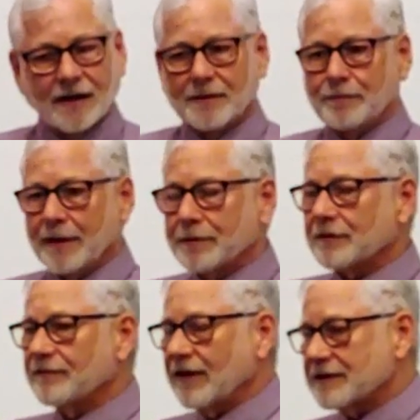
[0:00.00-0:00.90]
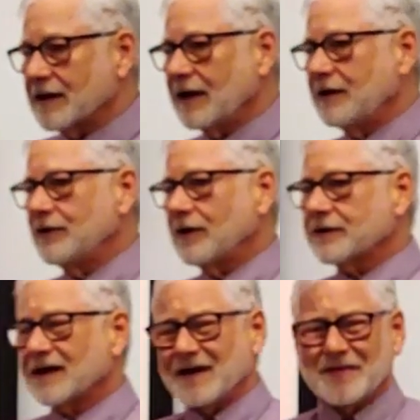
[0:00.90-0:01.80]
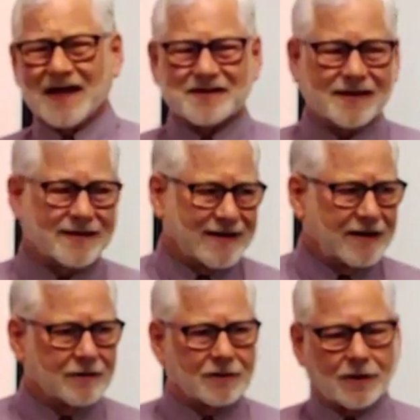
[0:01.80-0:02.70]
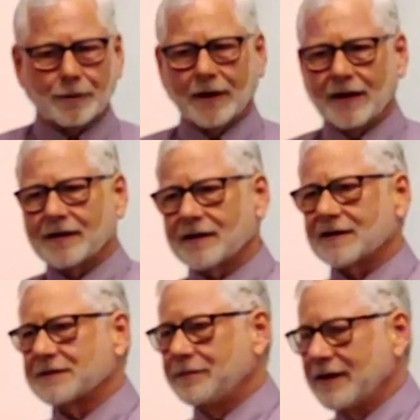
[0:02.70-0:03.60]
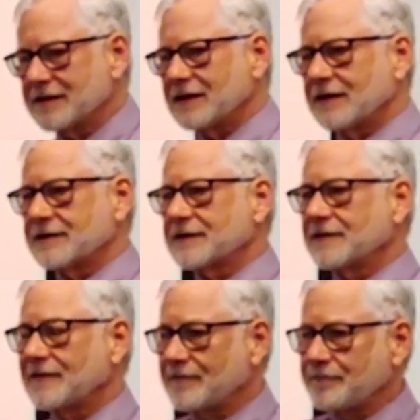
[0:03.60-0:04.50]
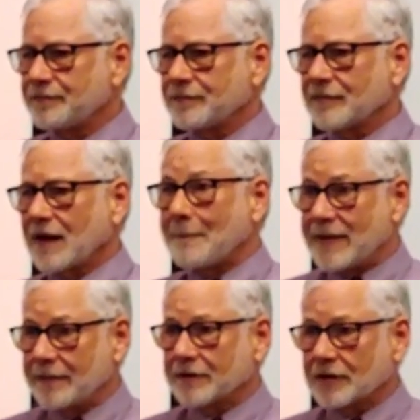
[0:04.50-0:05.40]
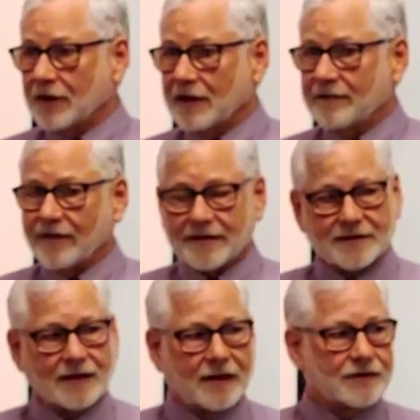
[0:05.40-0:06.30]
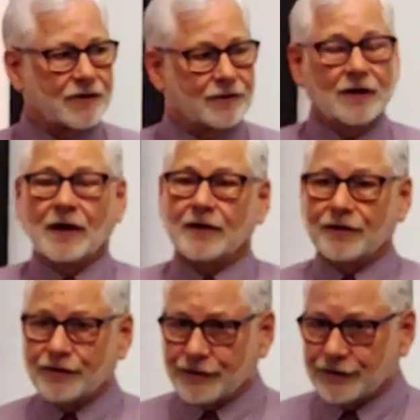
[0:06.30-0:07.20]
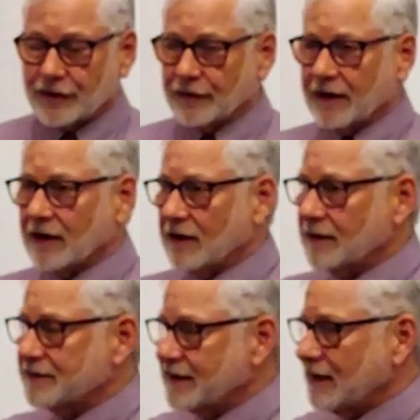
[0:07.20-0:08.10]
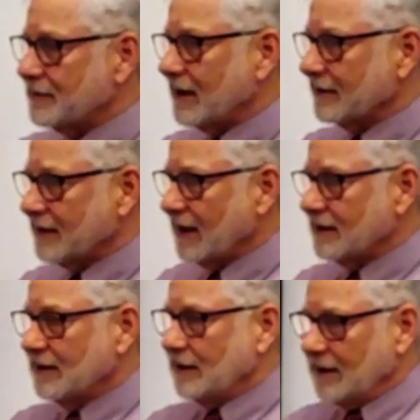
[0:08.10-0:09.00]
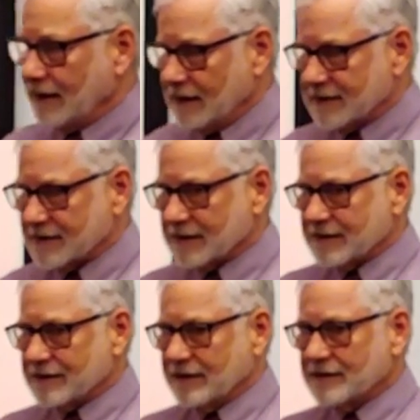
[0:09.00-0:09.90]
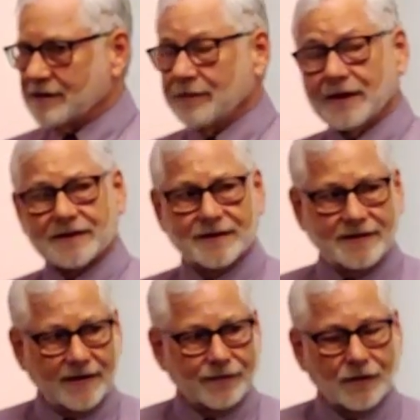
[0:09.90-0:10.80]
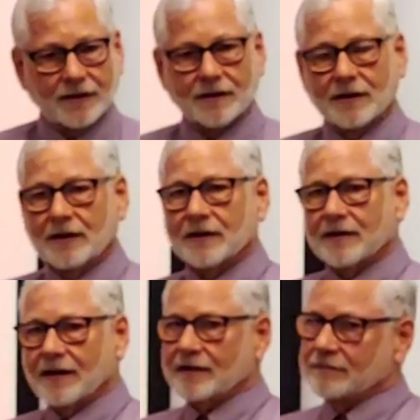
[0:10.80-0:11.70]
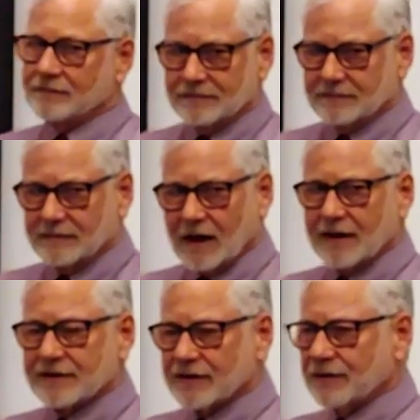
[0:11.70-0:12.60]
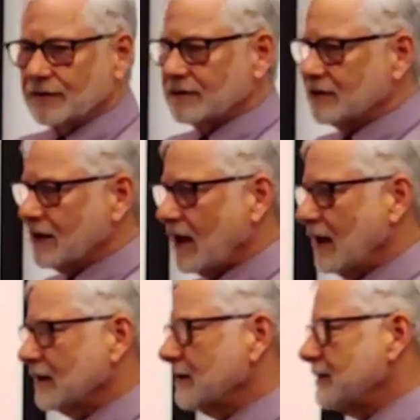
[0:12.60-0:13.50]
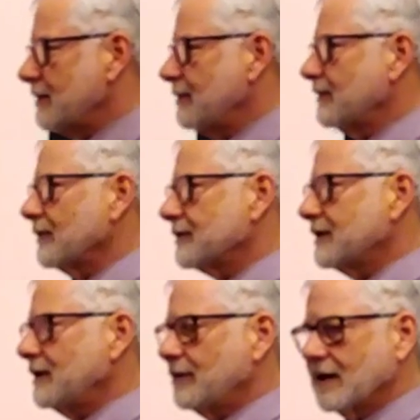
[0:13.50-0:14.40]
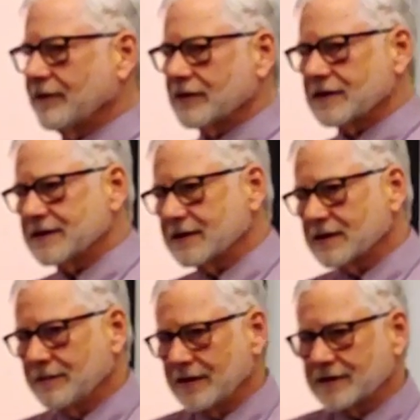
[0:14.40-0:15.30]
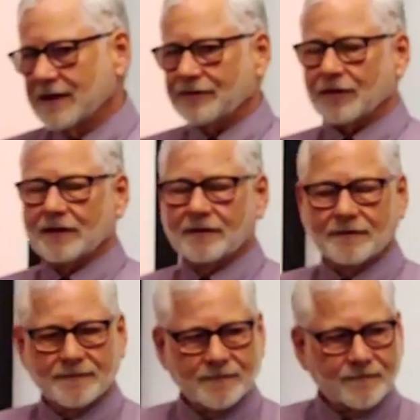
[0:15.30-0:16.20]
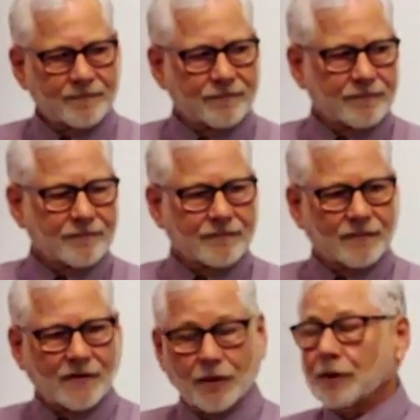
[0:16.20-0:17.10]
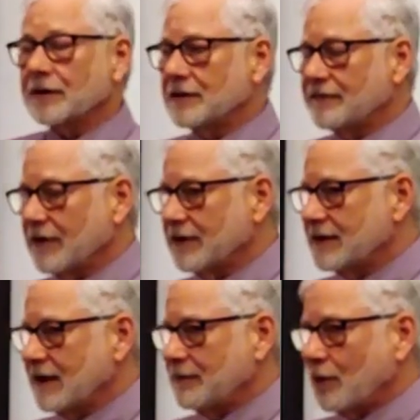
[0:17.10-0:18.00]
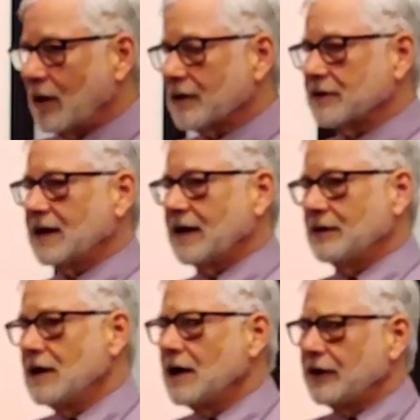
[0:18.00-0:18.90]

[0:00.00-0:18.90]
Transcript: Okay, people are investigating you all the time. That's the deal going into this business. People are going to investigate you. Don't get all upset about that. It's a system. It's different than high school, college, university, whatever. The system is different. You're in the very deep water now.